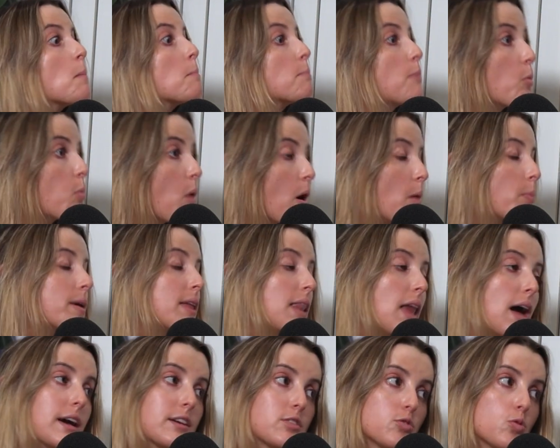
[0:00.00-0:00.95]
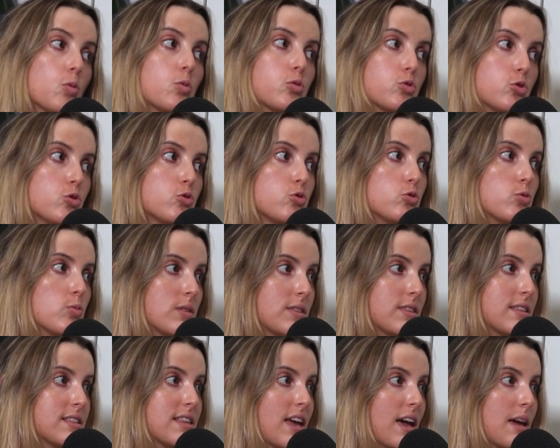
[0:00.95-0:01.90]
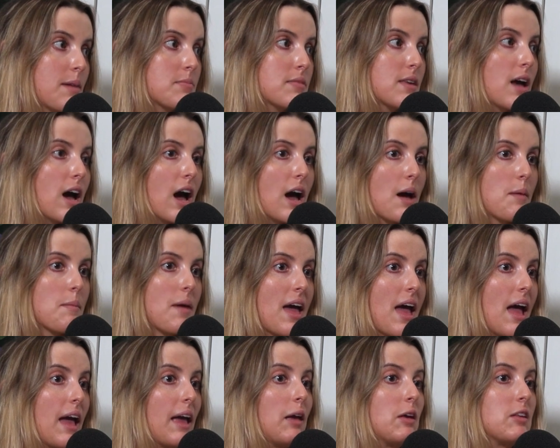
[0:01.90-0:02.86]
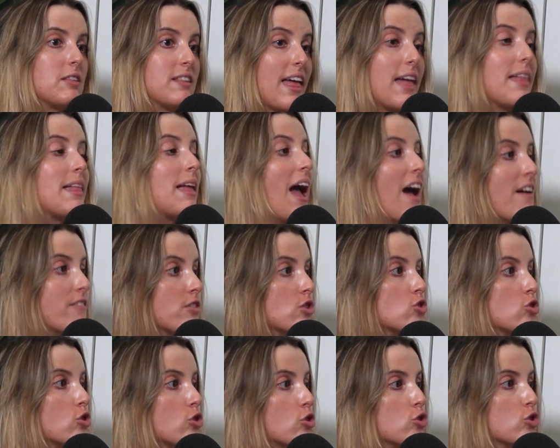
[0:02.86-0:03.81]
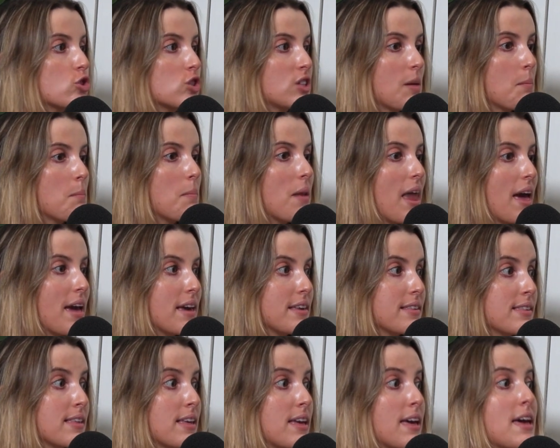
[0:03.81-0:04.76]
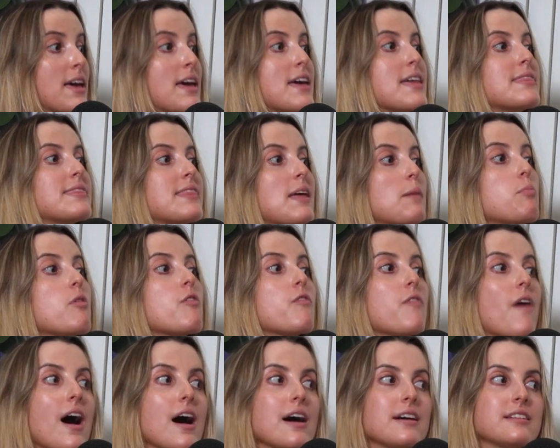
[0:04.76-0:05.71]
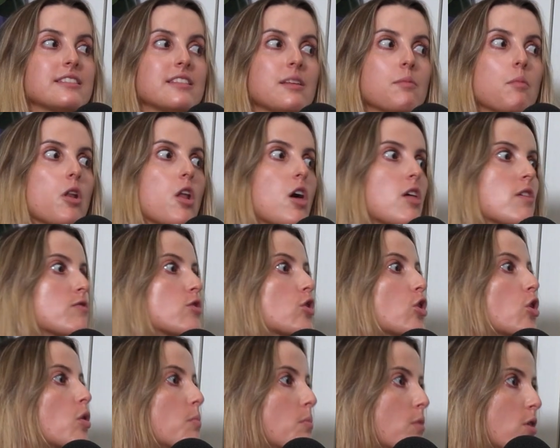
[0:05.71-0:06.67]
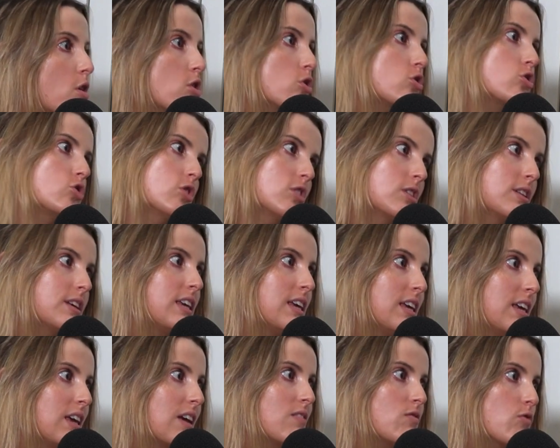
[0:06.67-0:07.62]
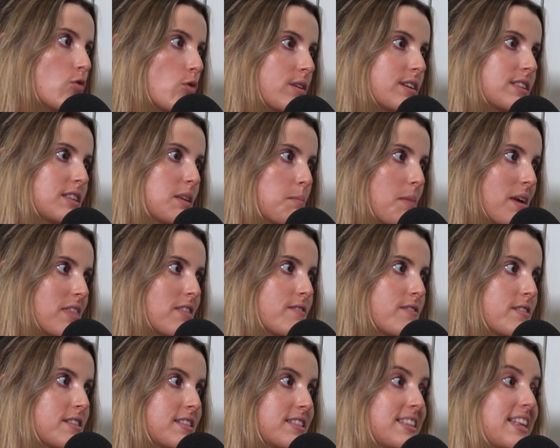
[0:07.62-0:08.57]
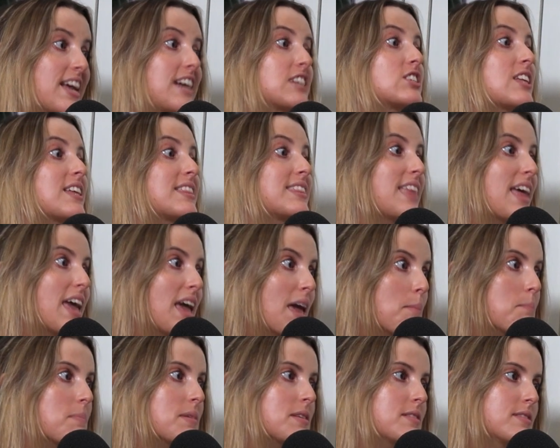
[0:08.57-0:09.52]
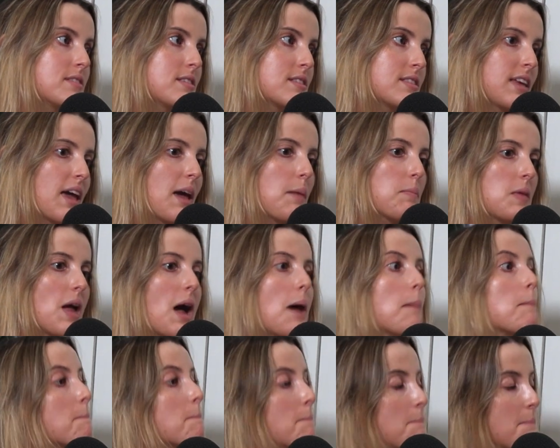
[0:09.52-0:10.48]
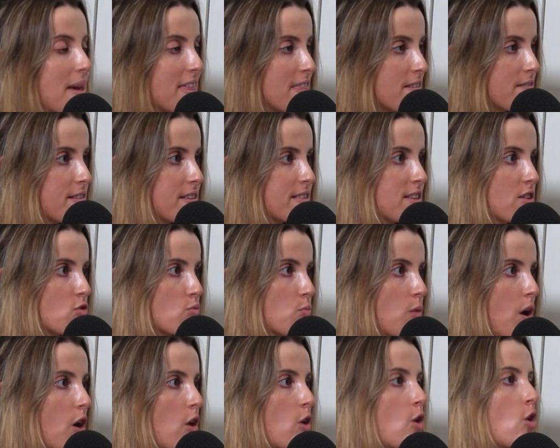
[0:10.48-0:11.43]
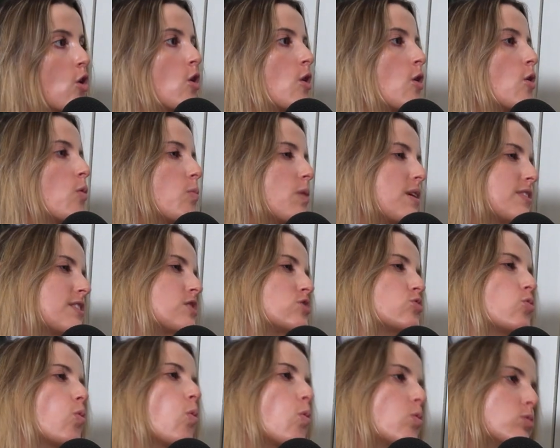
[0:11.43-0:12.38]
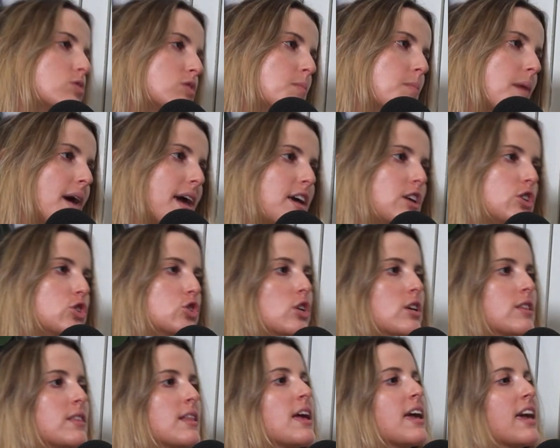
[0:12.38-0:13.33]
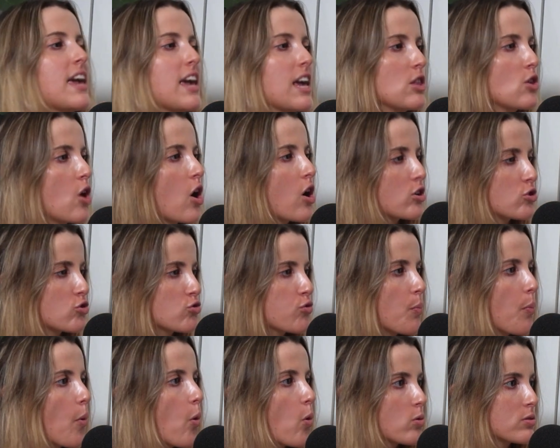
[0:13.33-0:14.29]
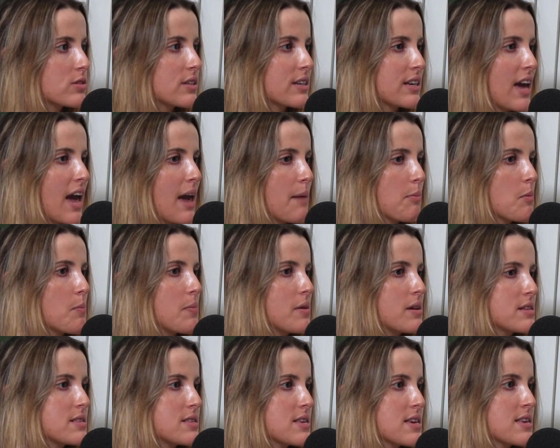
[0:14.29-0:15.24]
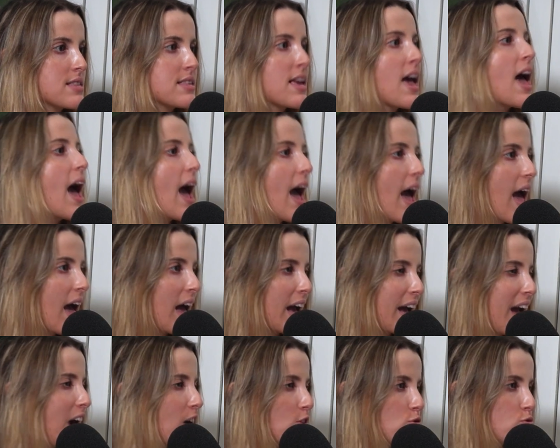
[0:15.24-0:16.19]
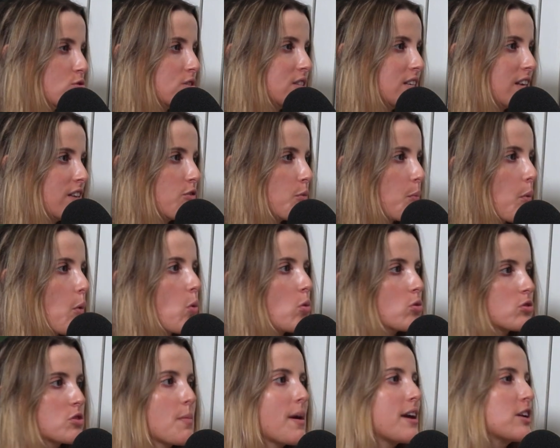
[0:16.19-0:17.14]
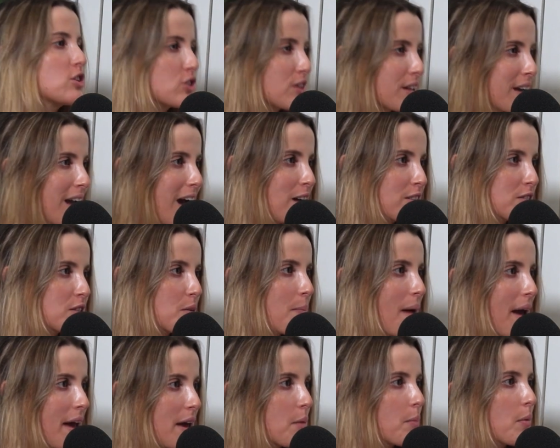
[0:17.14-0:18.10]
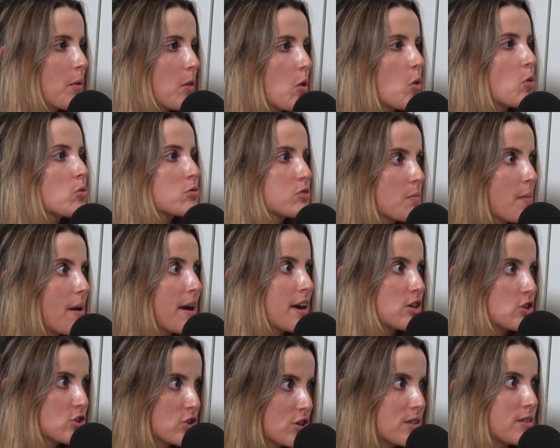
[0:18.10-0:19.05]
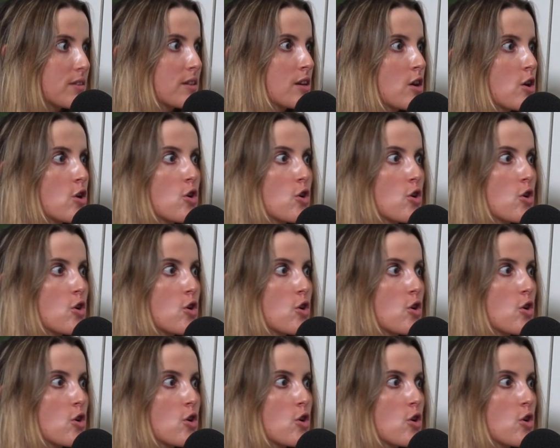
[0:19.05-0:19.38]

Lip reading: But what we like to also do at the same time is that have a solution in place that provides them a lot of the commercial e-invoicing benefits, such that their business can benefit as well, whether it's automation, enhanced reporting capabilities, accounts receivable automation, accounts payable automation.